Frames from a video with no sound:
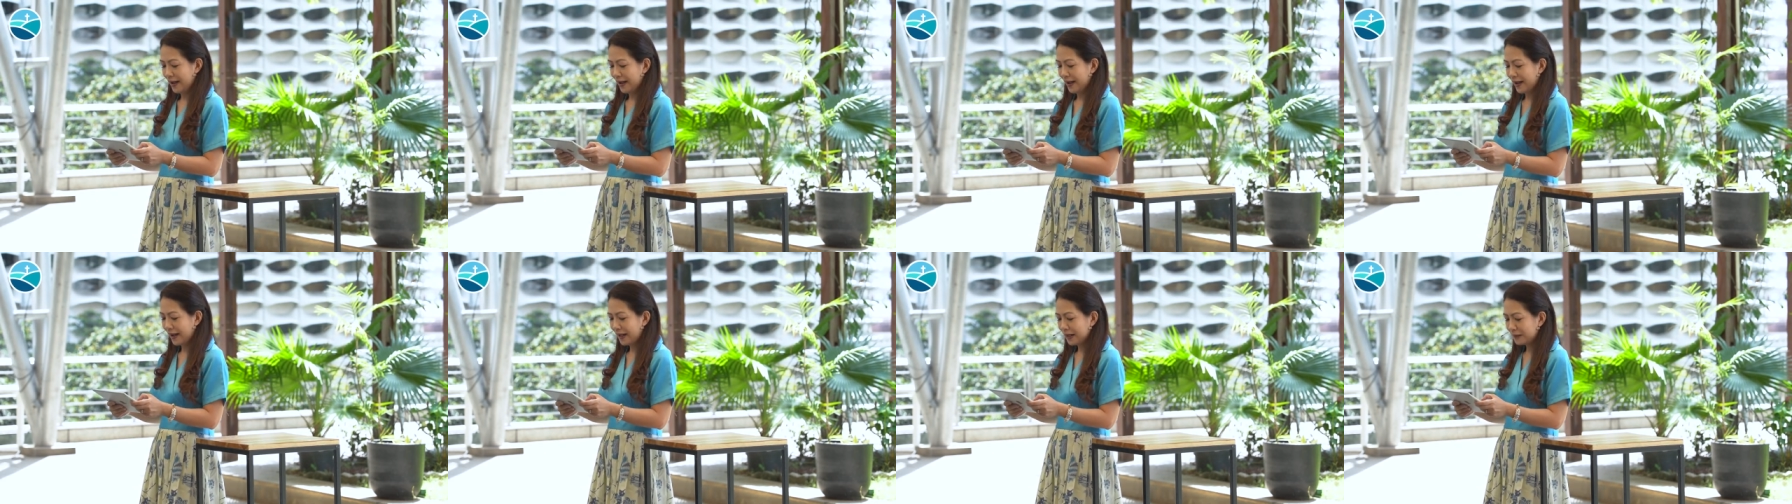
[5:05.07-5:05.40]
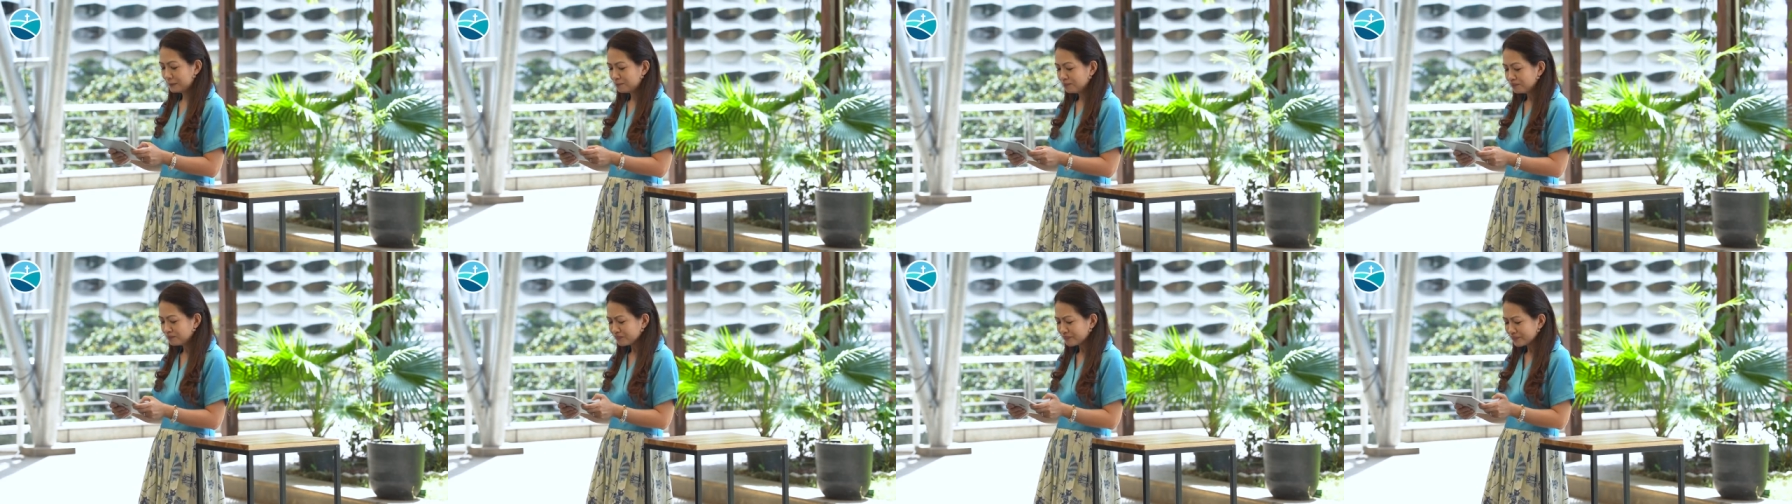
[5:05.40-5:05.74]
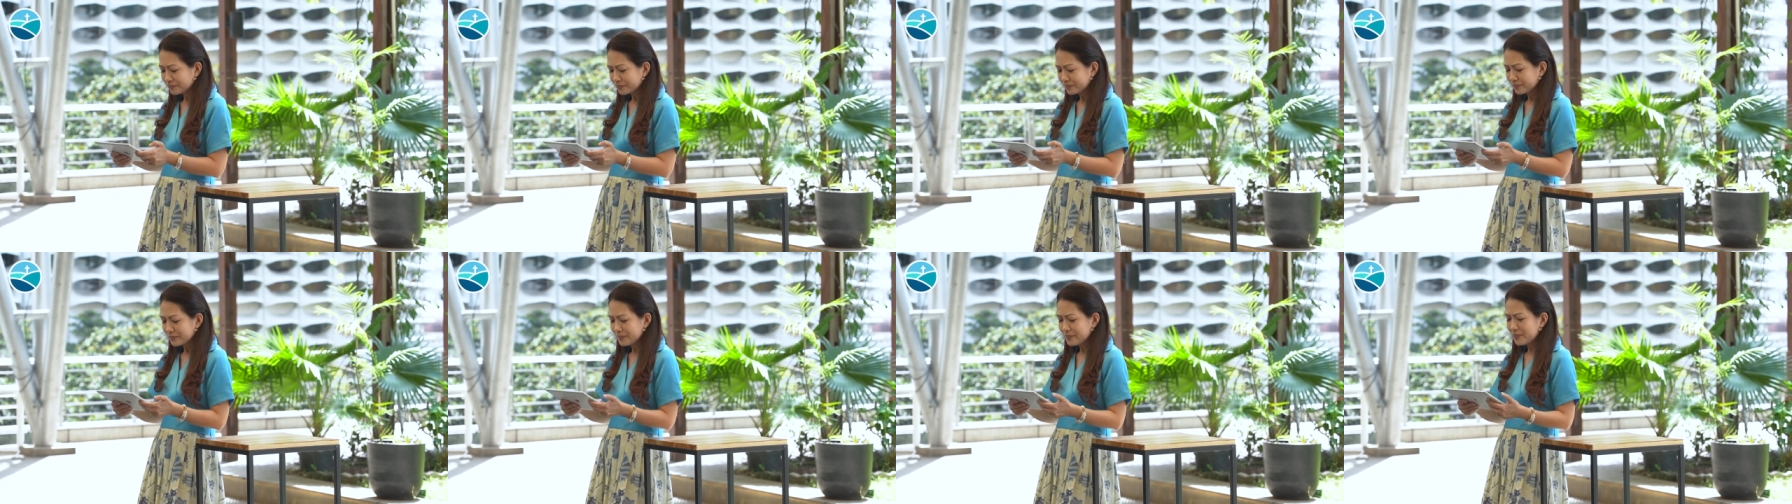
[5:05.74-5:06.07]
And
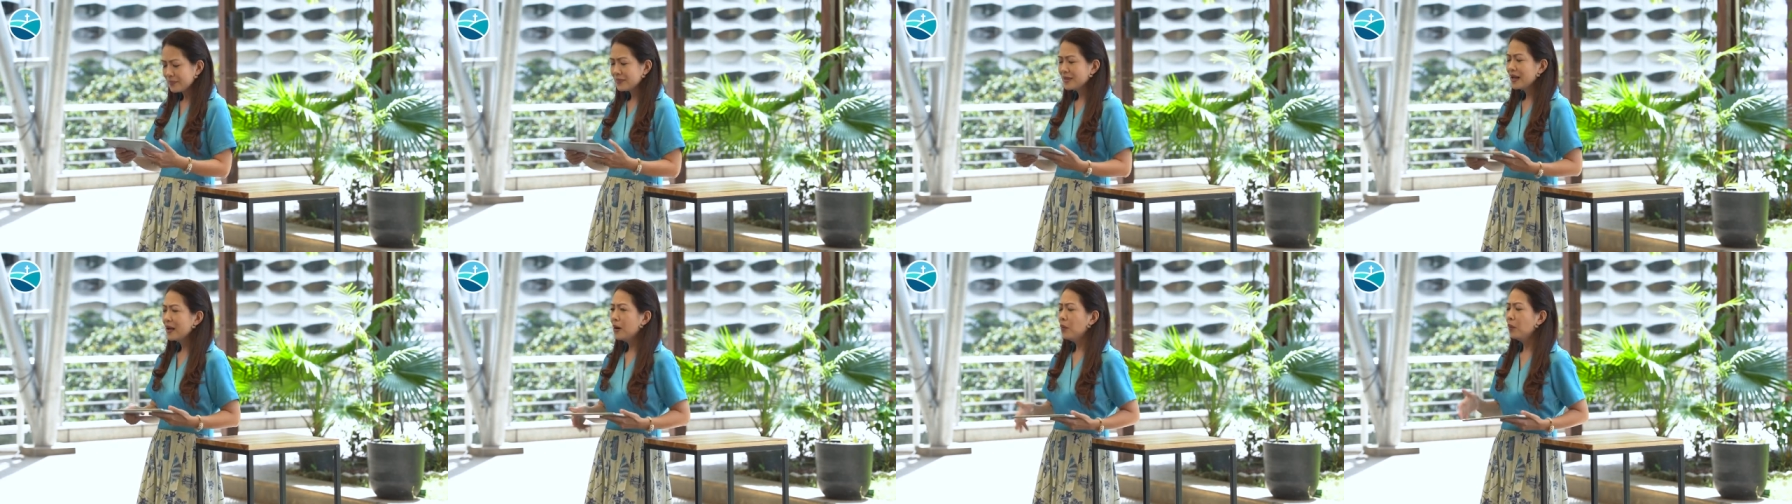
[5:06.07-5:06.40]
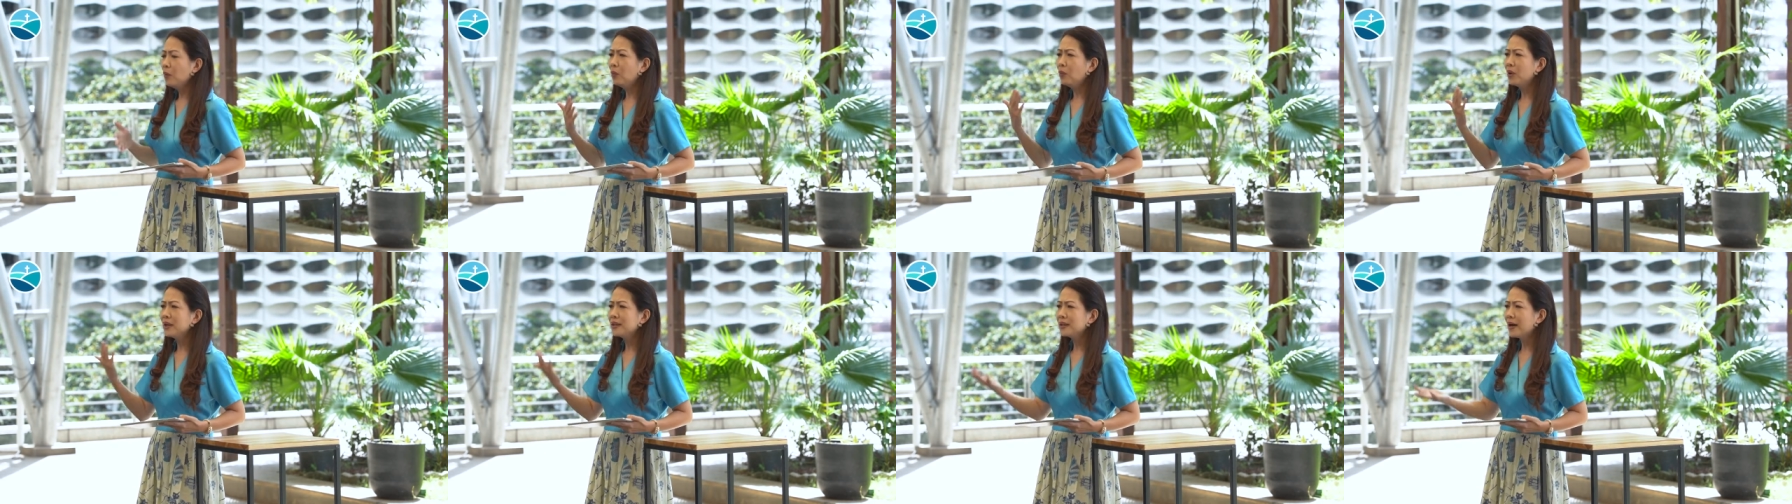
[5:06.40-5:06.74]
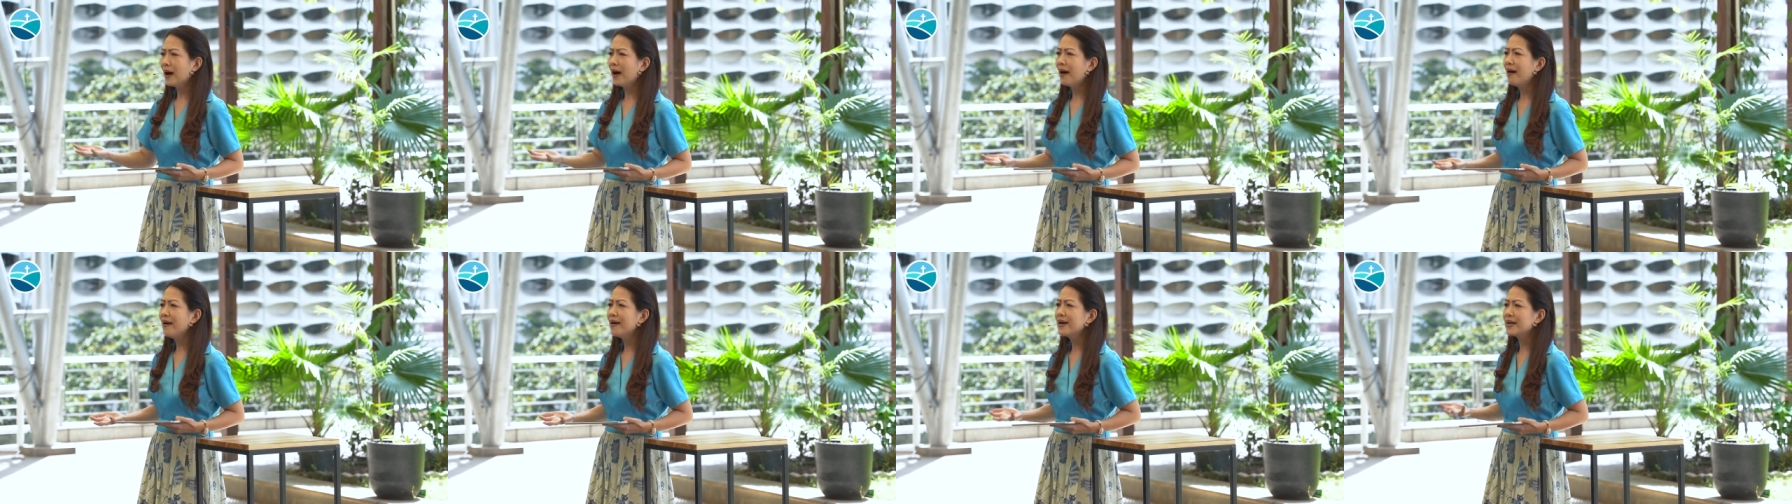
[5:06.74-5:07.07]
what
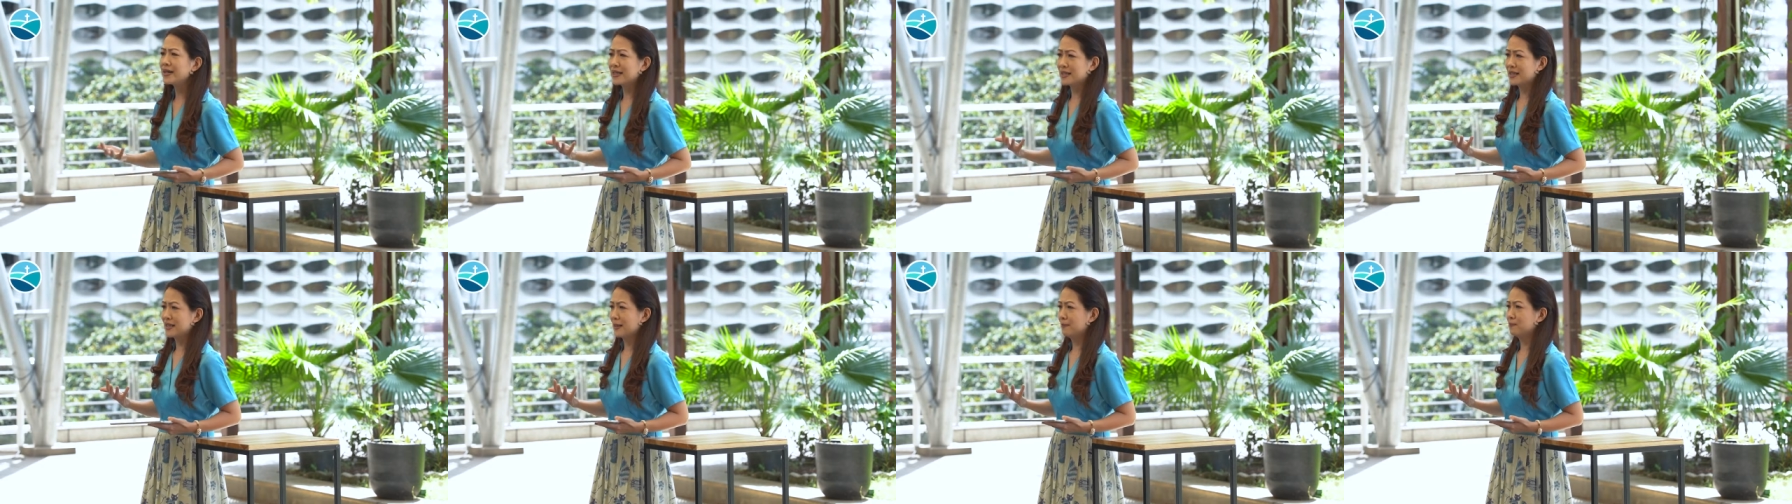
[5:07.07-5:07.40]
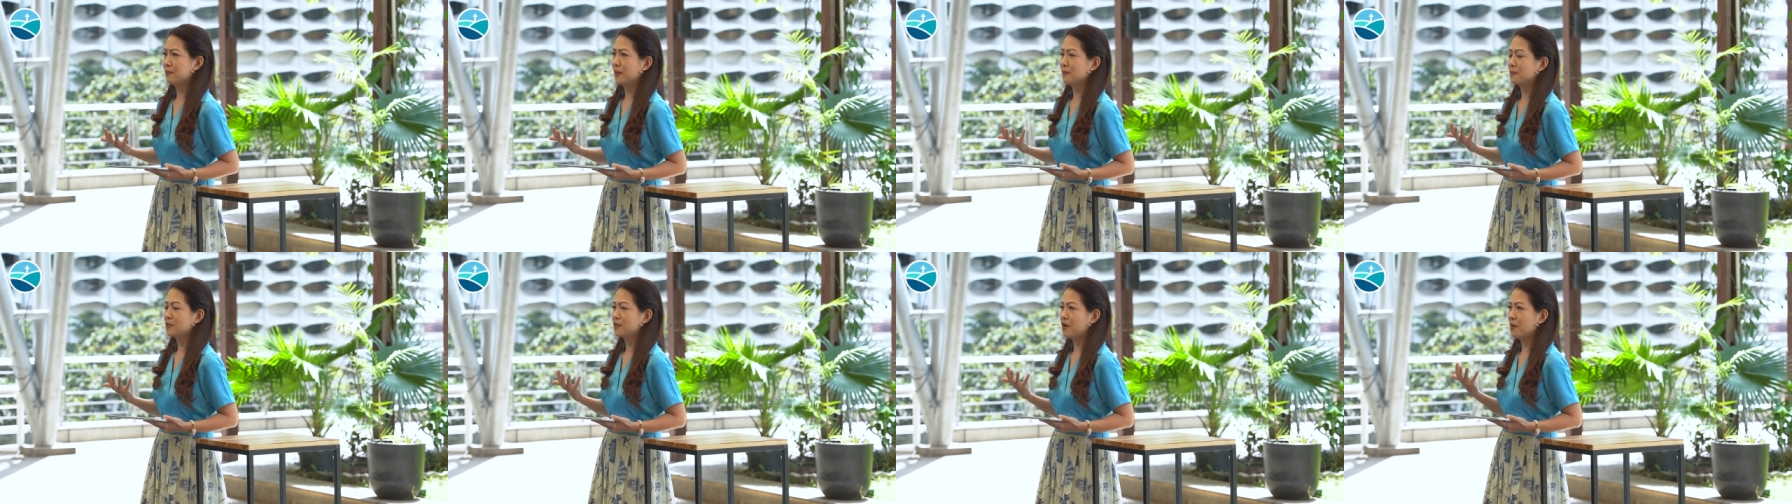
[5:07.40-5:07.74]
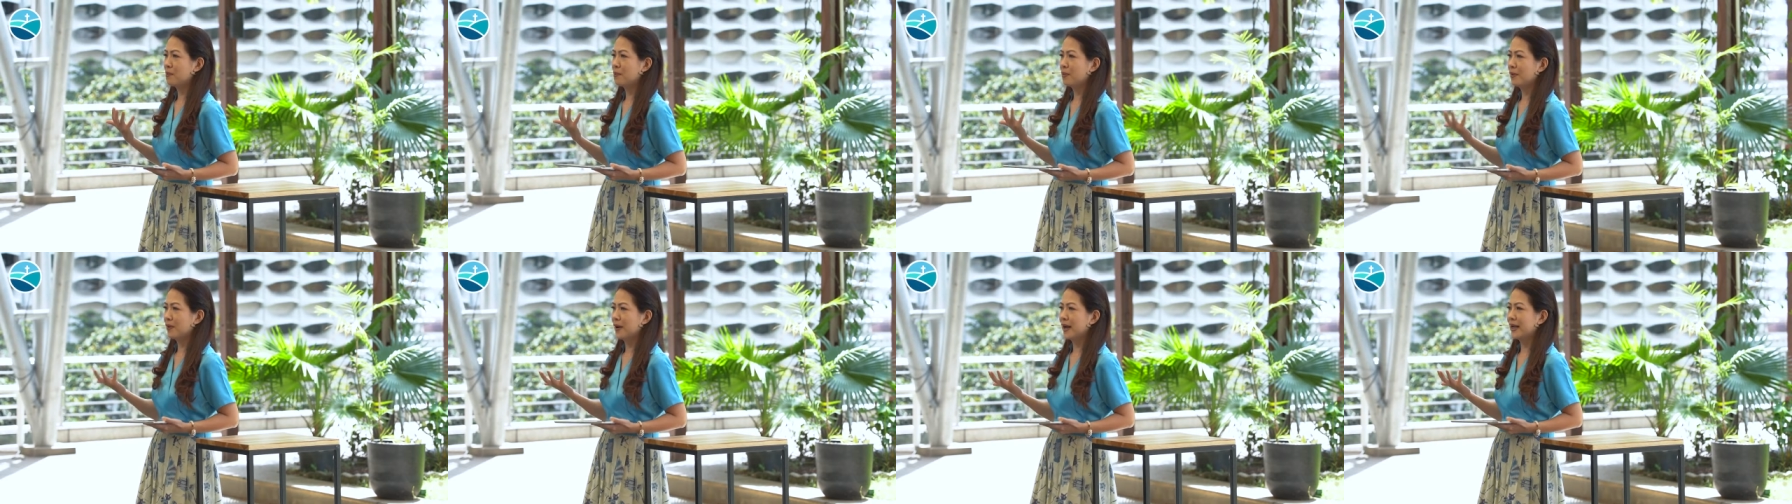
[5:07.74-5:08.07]
are the symptoms
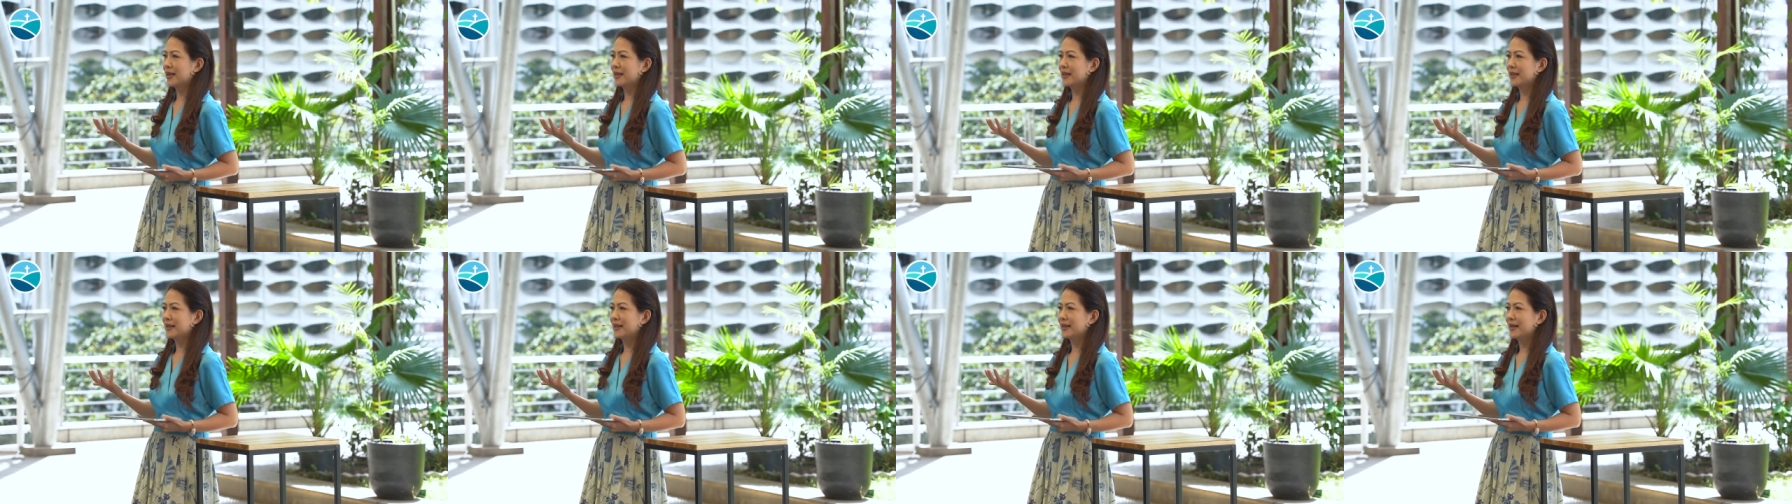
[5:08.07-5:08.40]
of pride?